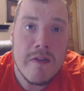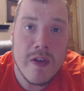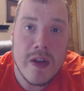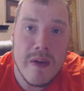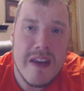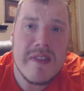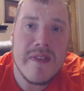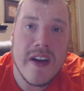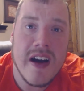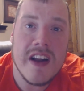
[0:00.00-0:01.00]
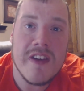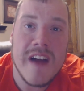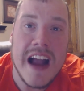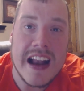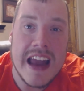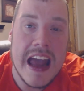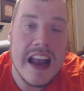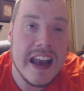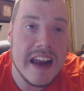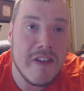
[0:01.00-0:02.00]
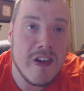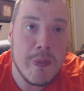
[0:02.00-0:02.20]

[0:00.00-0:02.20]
for the rest of her contract and never